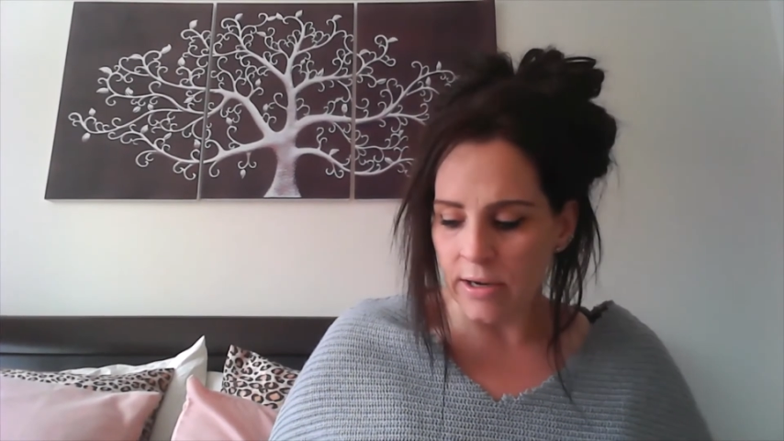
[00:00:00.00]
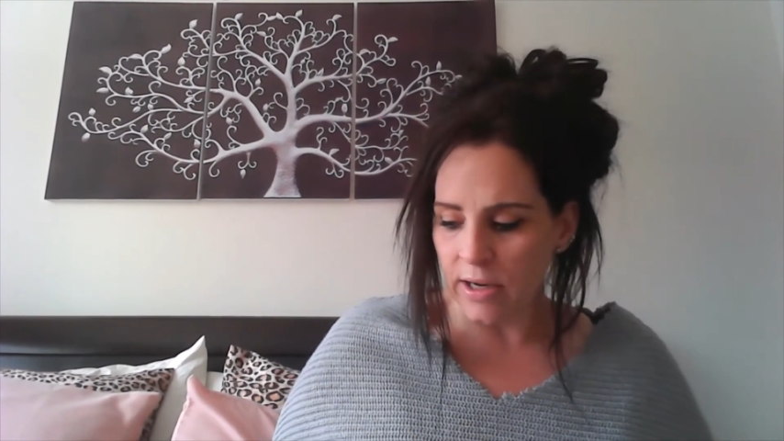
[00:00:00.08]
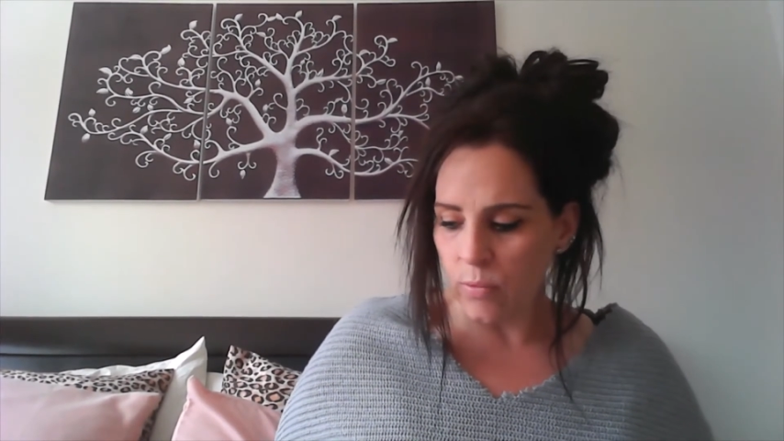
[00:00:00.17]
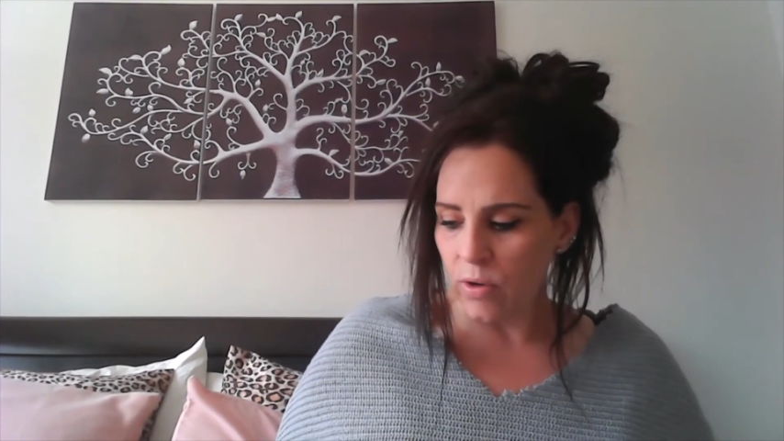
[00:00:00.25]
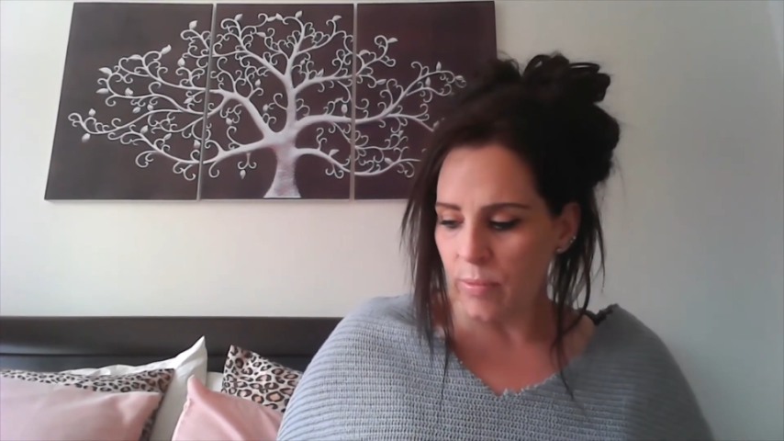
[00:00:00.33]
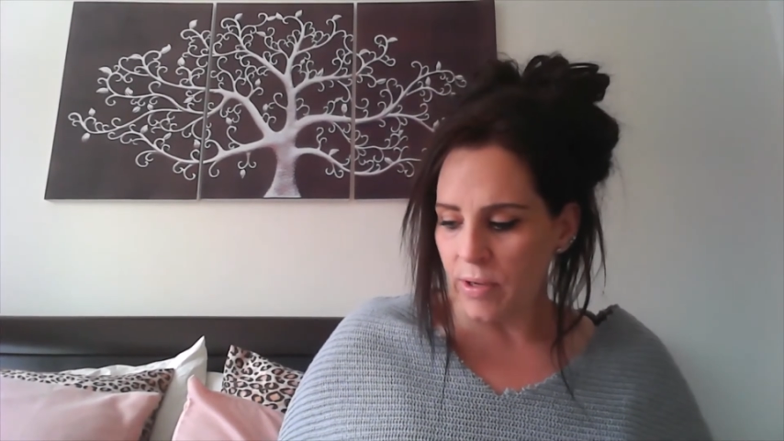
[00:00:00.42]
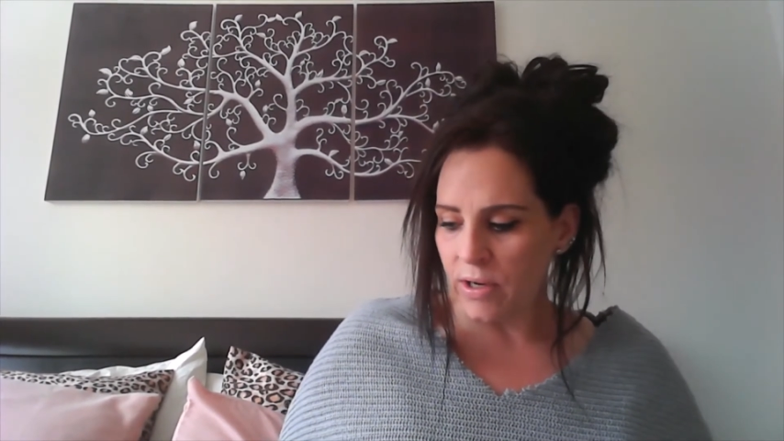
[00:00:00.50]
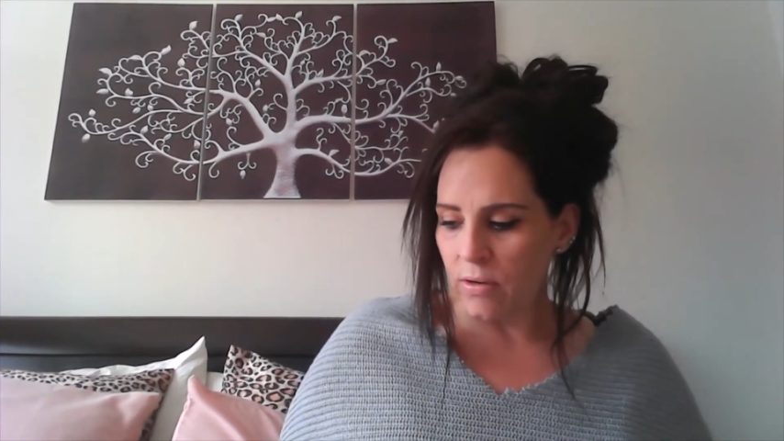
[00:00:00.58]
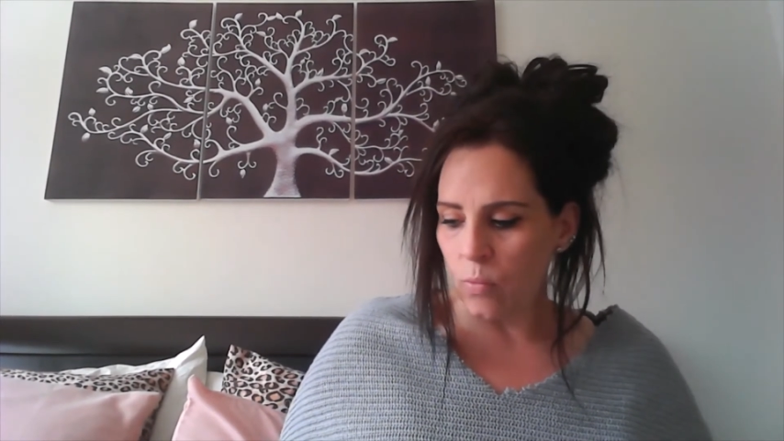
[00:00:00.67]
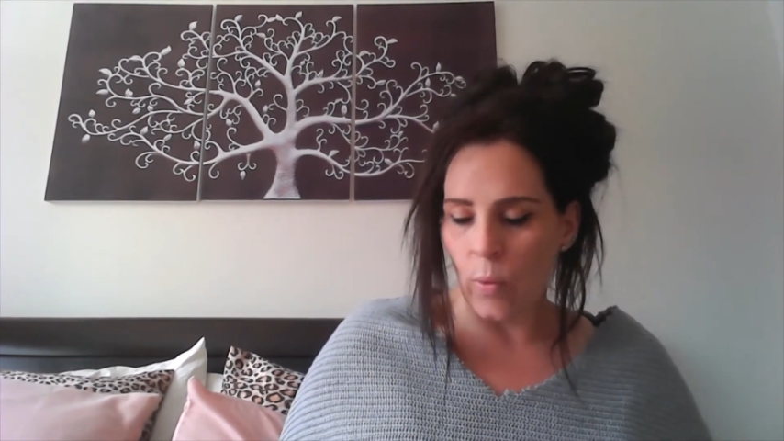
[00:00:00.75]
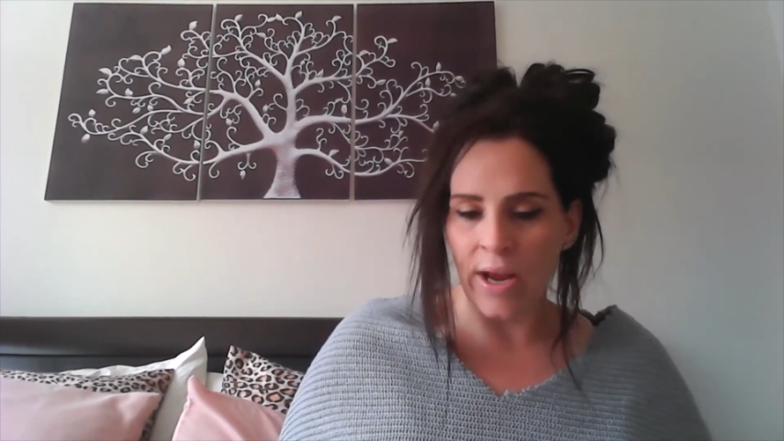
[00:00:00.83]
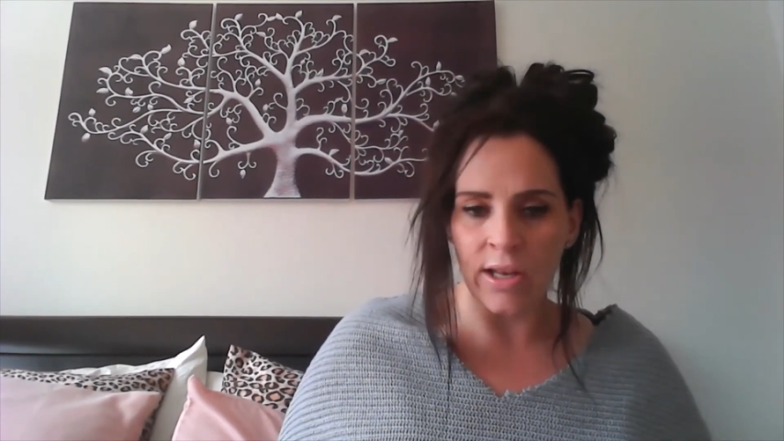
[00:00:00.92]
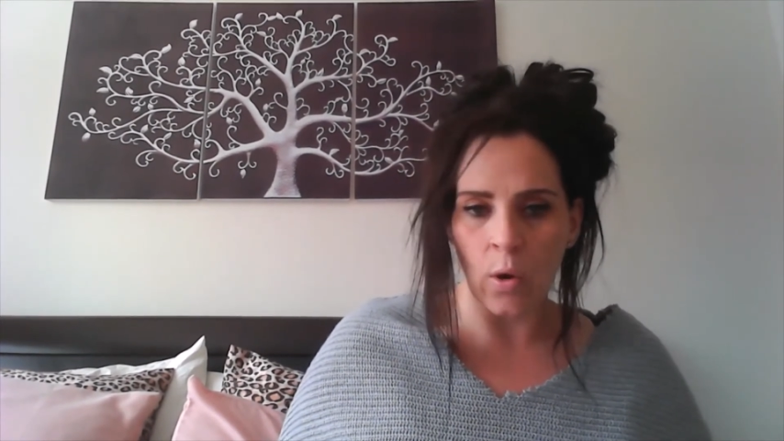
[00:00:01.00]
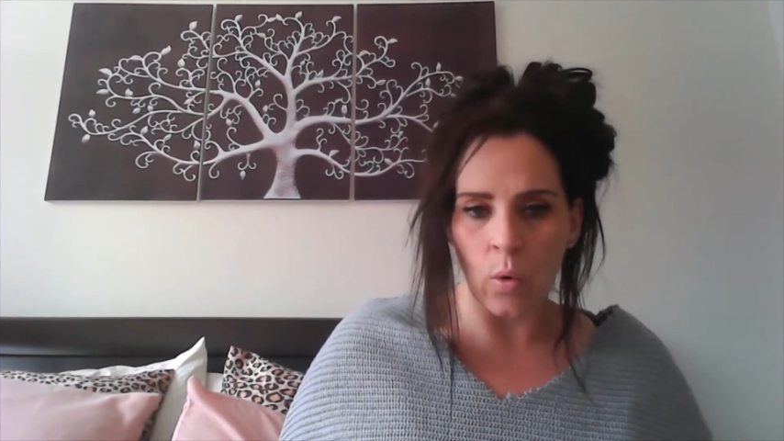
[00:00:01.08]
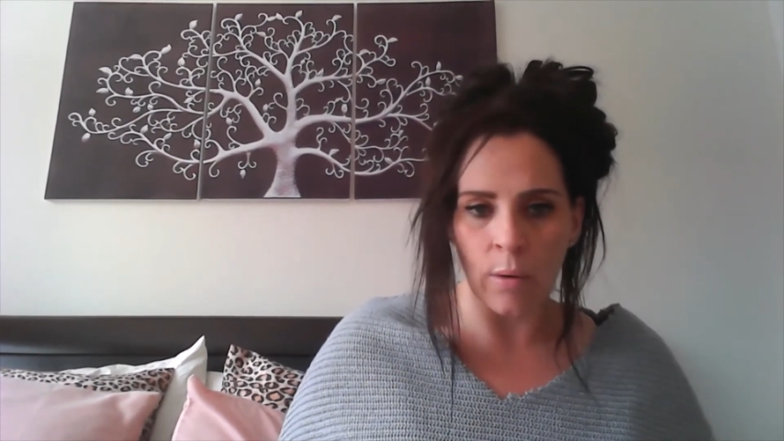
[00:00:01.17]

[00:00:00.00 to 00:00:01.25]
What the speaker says: It would have been way lower,